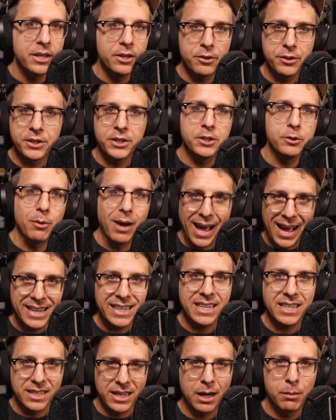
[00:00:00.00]
You could do
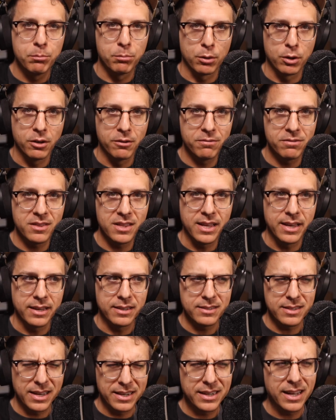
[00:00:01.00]
any number of
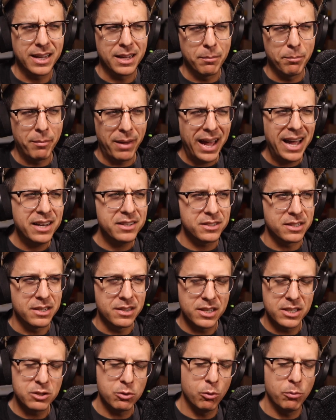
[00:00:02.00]
things. And I imagine
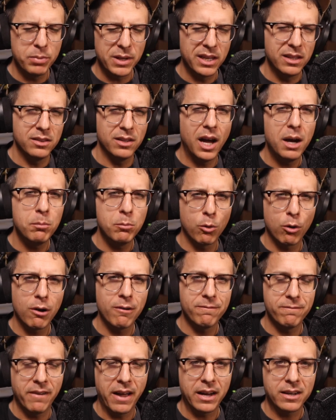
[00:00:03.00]
this will be a lot more
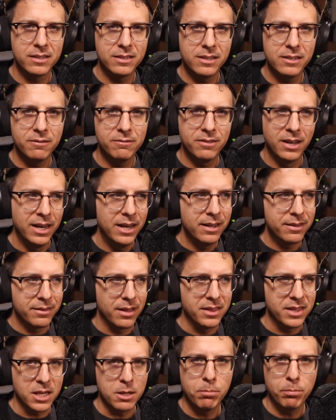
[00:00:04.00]
effective
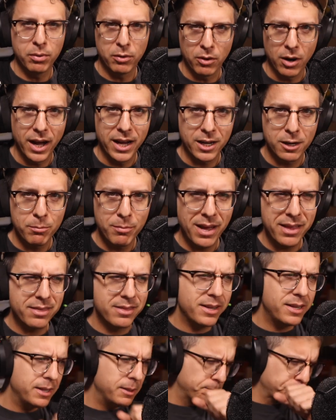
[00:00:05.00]
than the prior
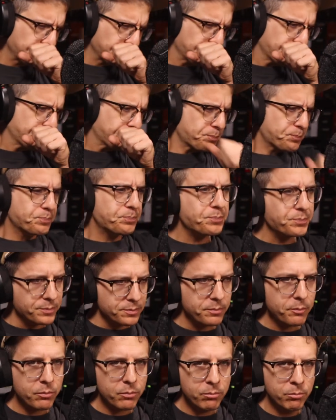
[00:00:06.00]
method
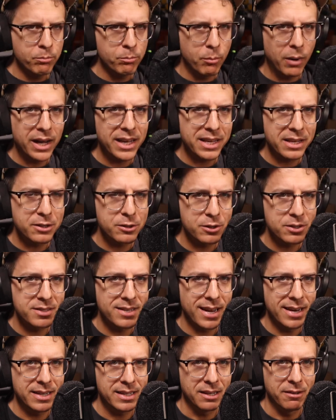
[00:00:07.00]
my
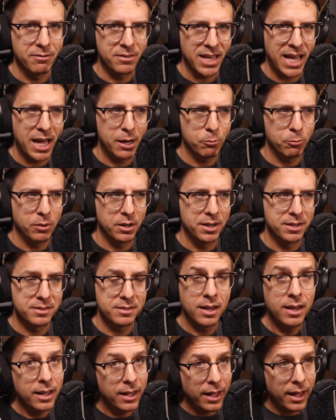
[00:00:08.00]
understanding of that
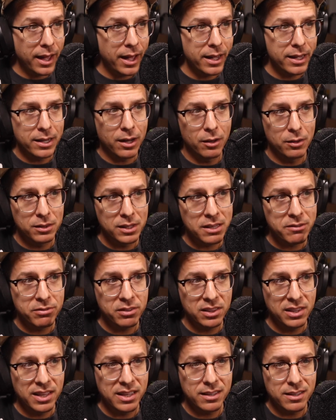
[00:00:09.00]
was hey, I'll leave a
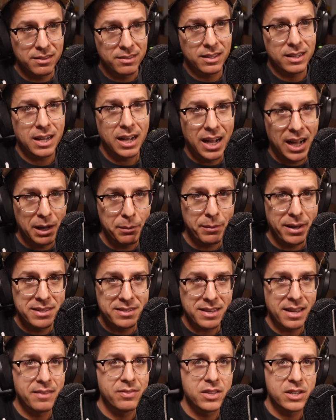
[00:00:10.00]
link in the
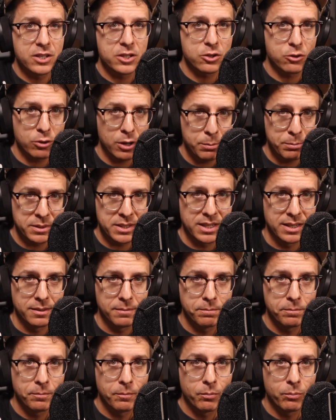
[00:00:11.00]
comments and the
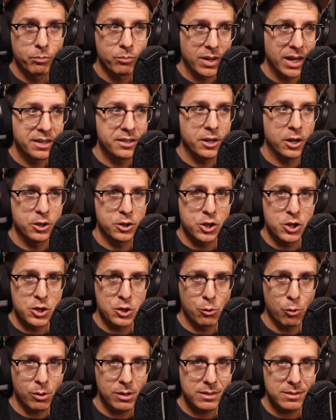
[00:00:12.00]
description. And on
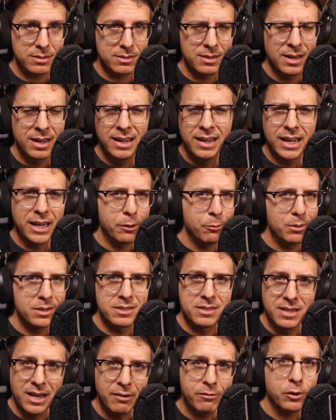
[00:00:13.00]
shorts, it
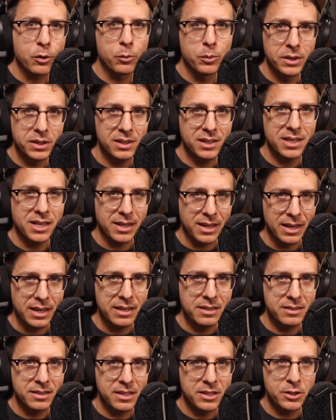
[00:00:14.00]
was never really
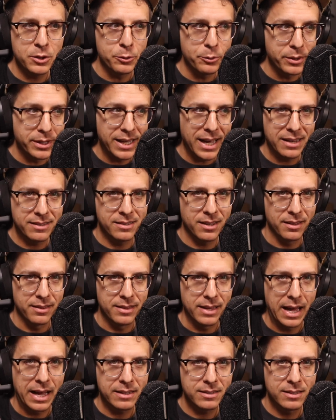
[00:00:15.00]
easy to get to
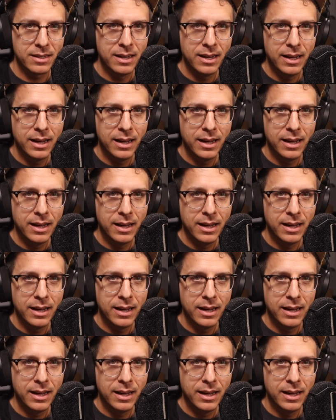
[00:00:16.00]
that.